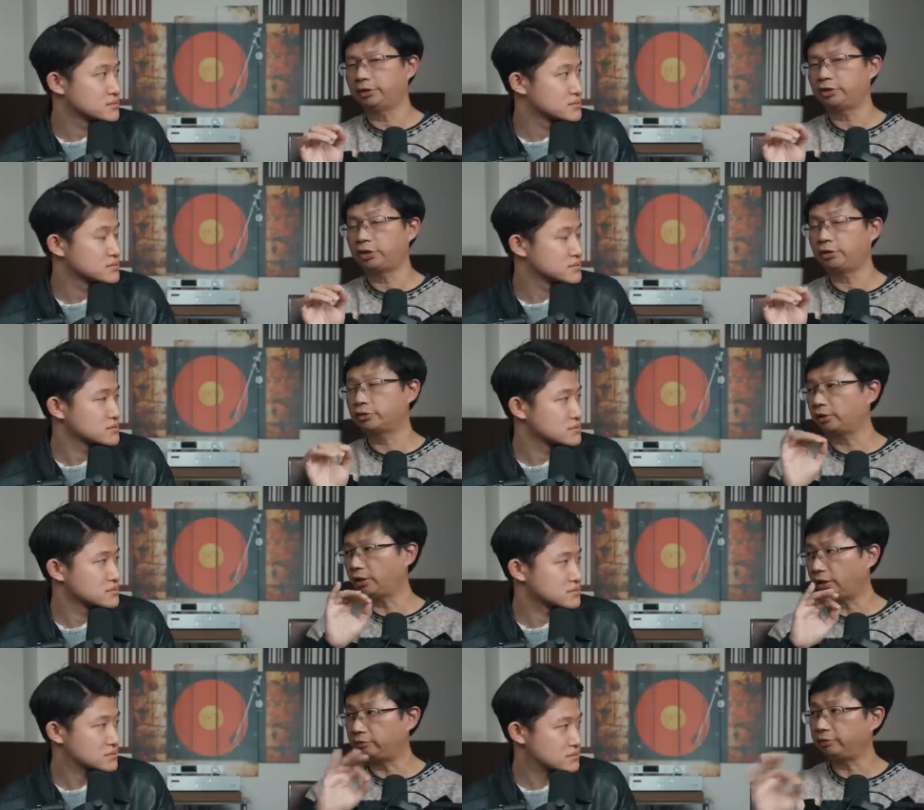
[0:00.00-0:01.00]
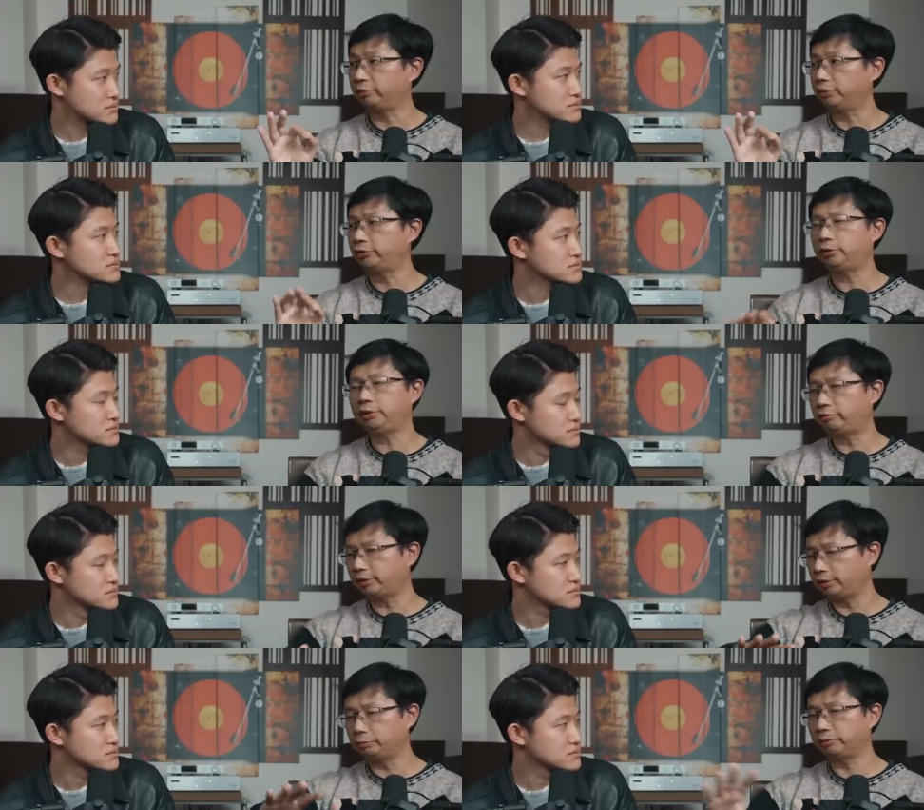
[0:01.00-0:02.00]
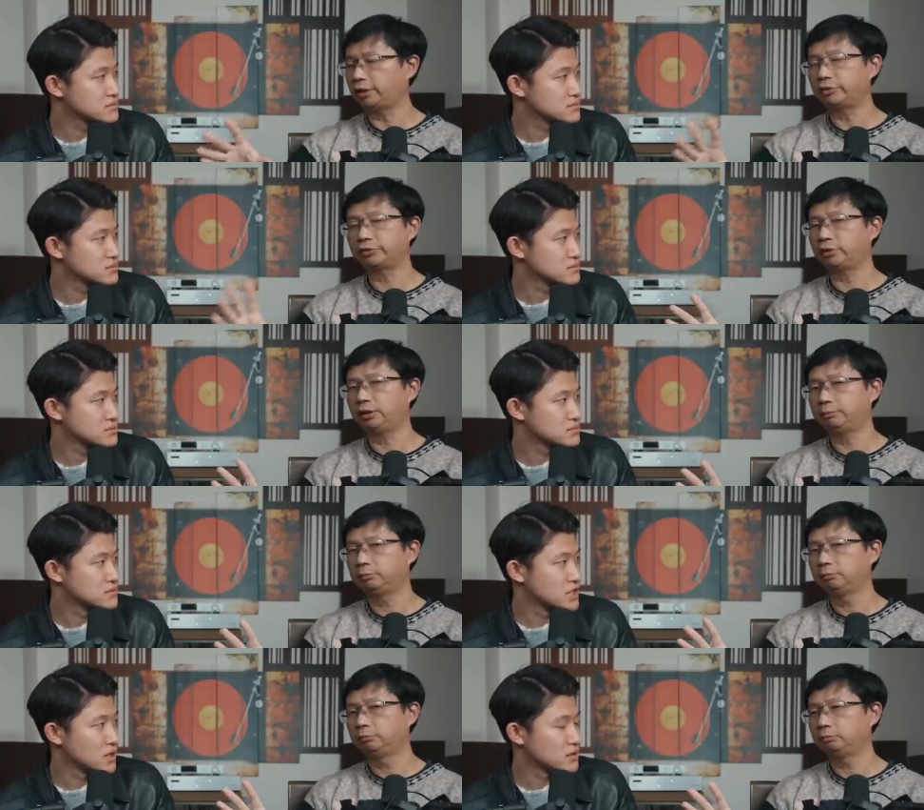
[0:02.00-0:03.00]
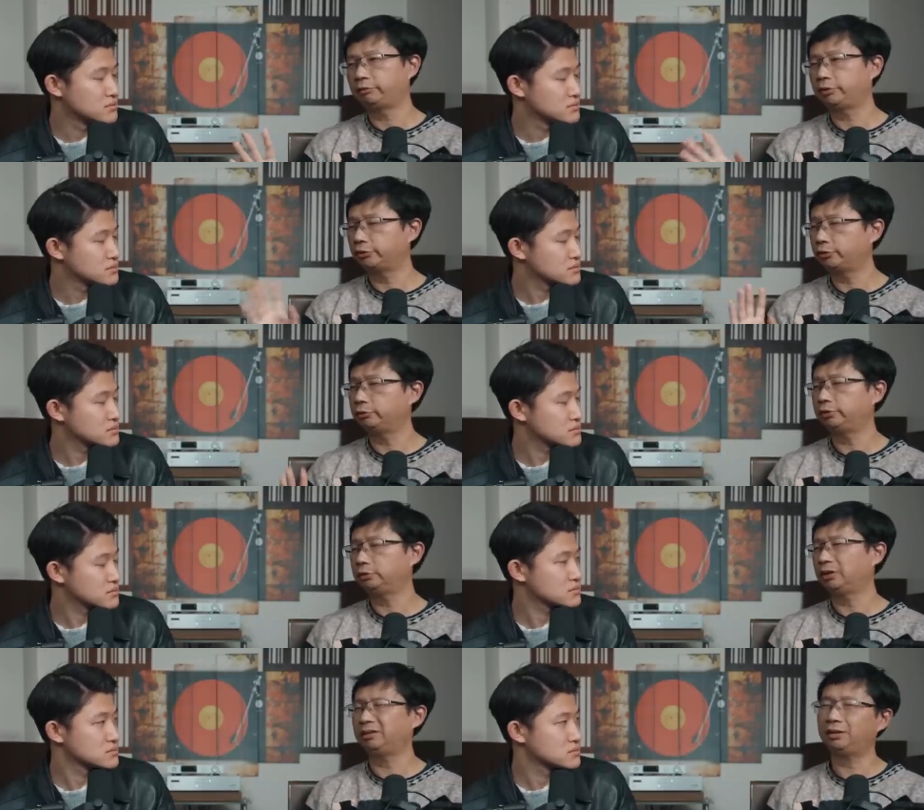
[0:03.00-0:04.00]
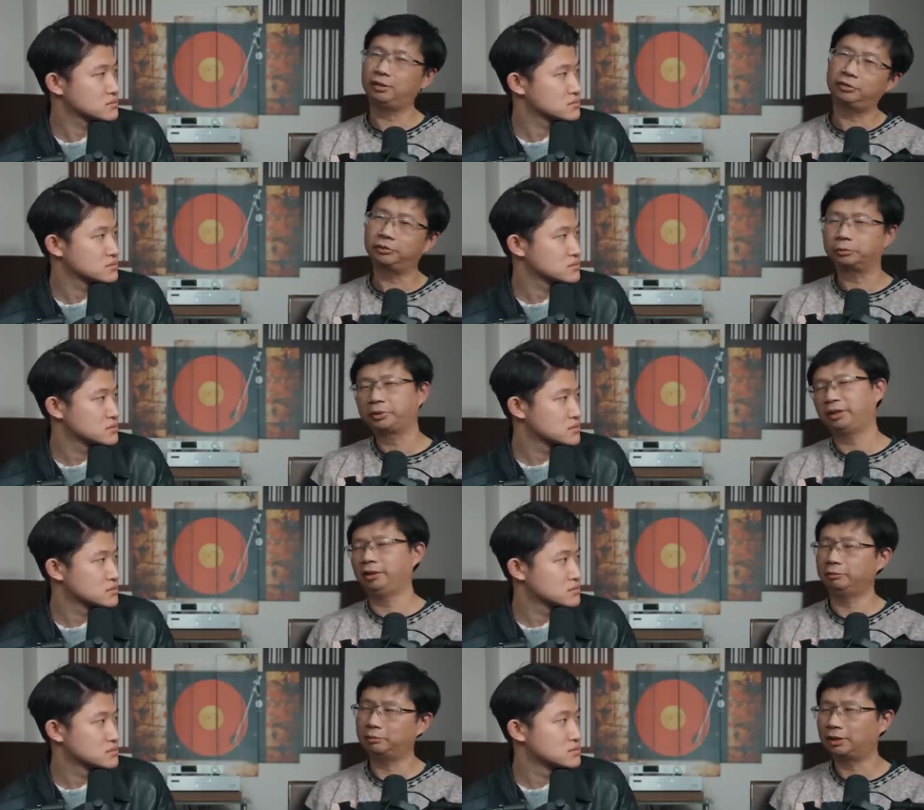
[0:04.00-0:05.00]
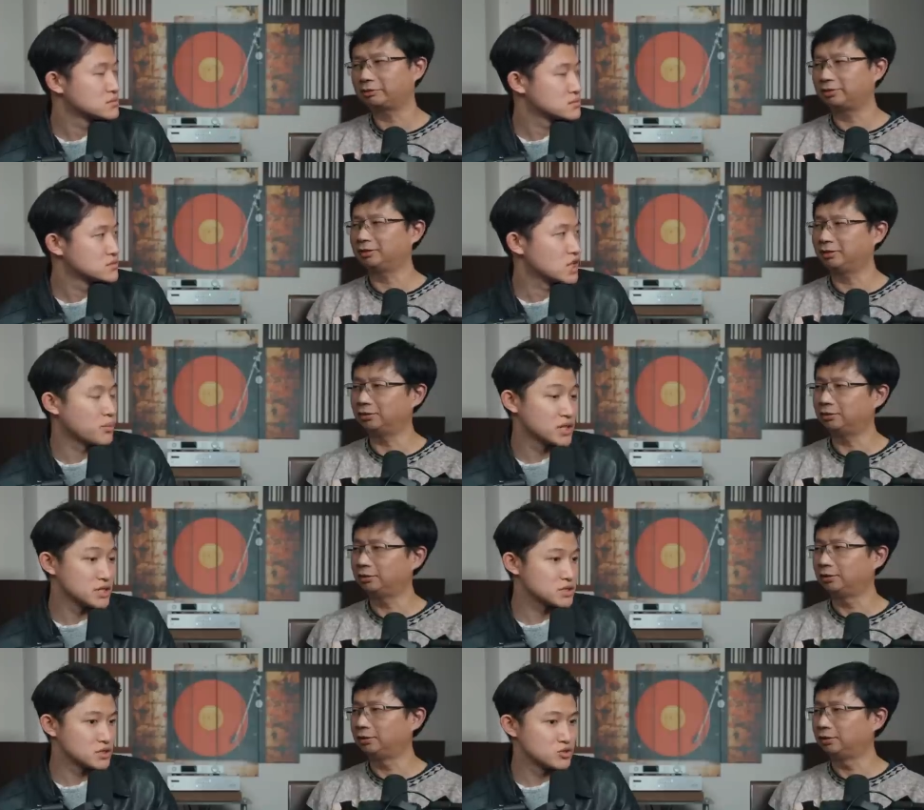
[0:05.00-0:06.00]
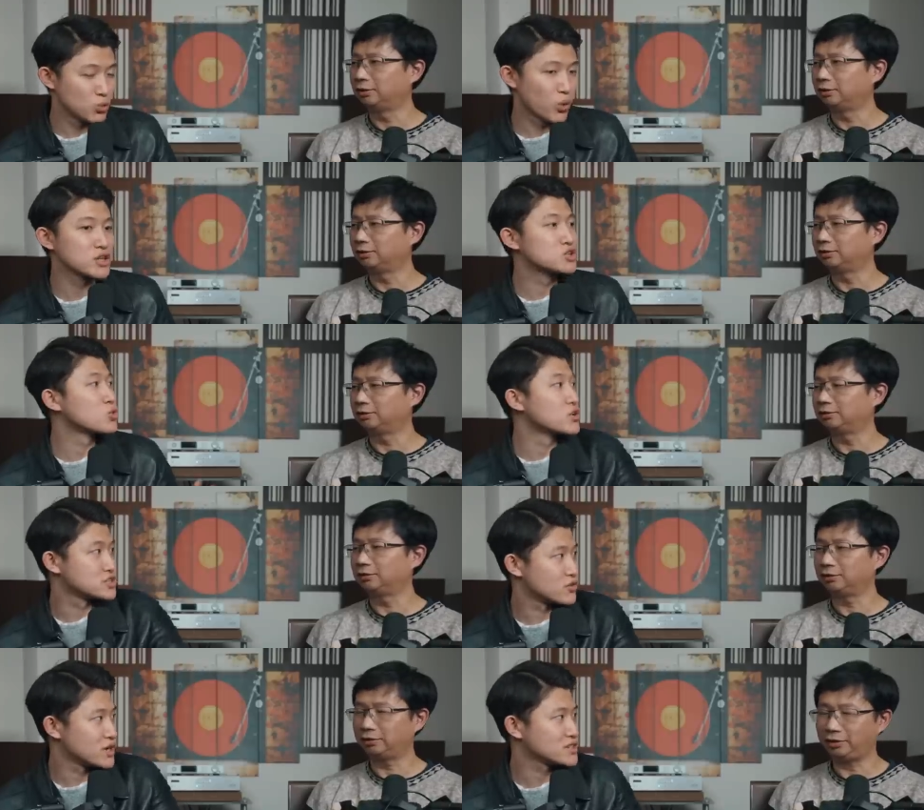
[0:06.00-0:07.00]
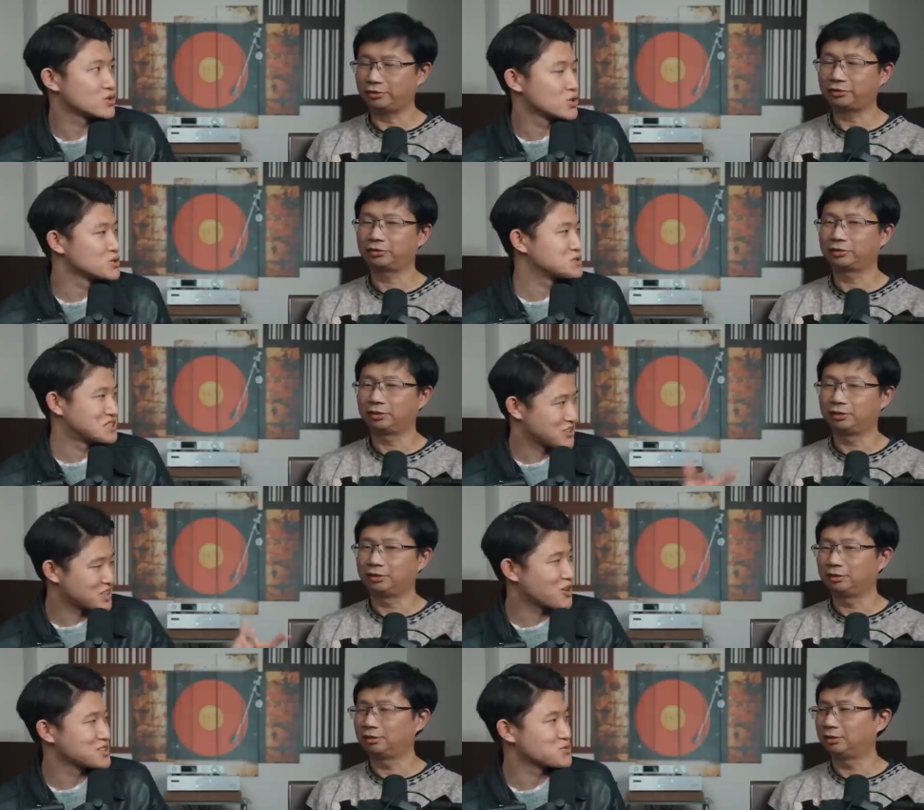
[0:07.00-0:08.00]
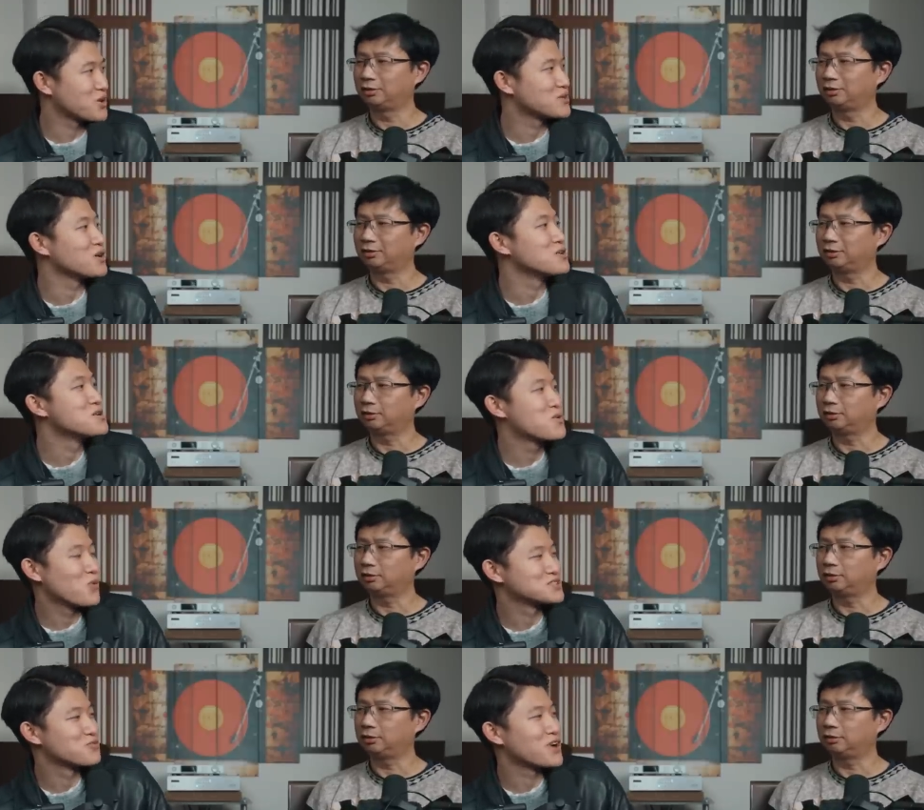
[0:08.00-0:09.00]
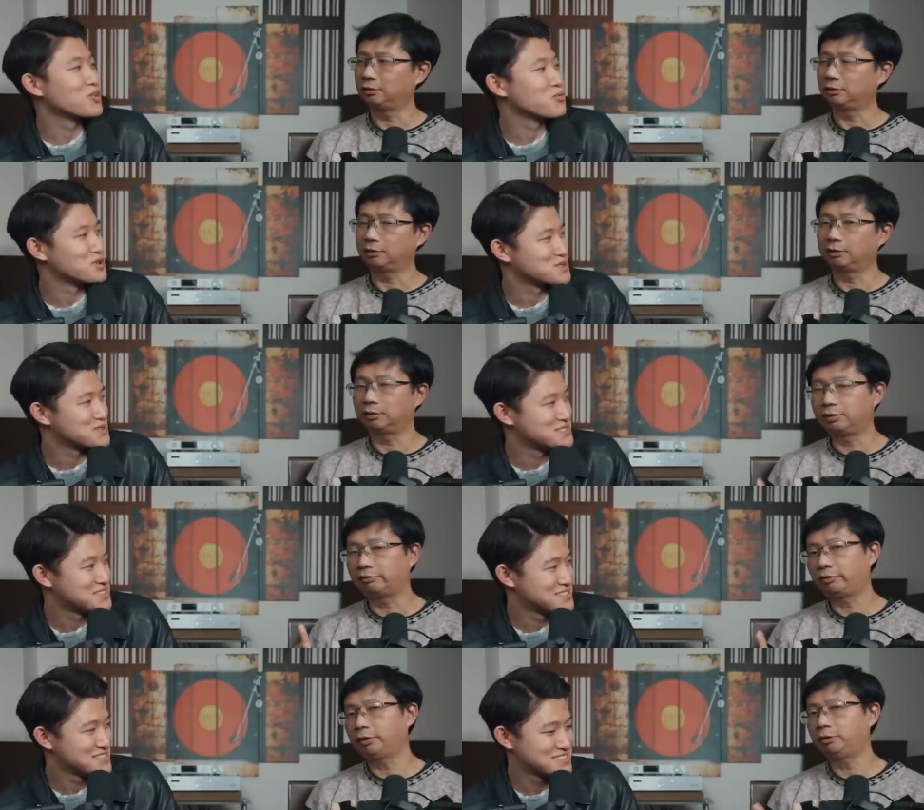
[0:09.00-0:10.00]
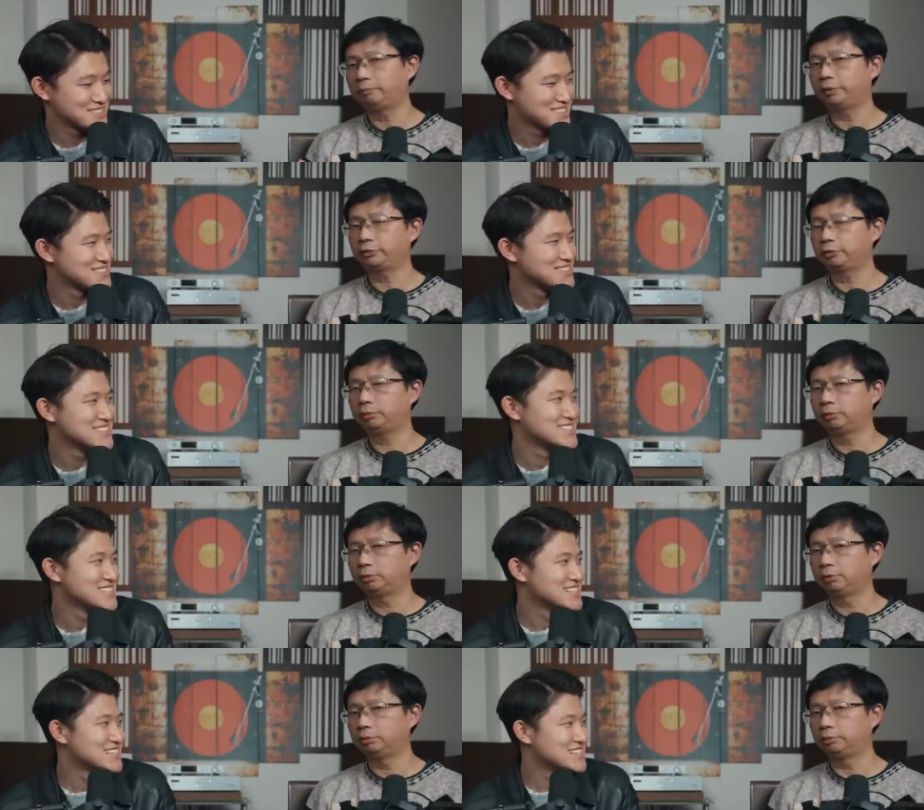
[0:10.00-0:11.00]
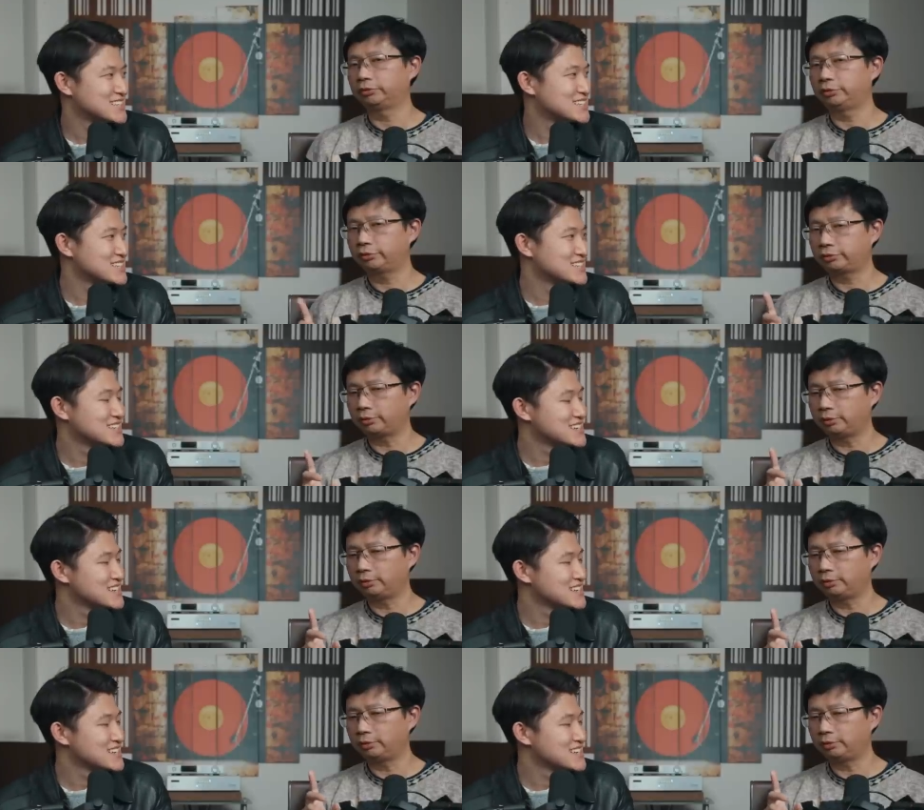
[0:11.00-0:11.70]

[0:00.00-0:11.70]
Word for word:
Speaker 1: that changed everything. You see, even mm. with that setup, yeah. my friends still feel like eh, it's okay, whatever. You yeah, know,
Speaker 2: you're working towards it, right? Yes. So, no, so now tell us what what's the final puzzle.
Speaker 1: The final puzzle was this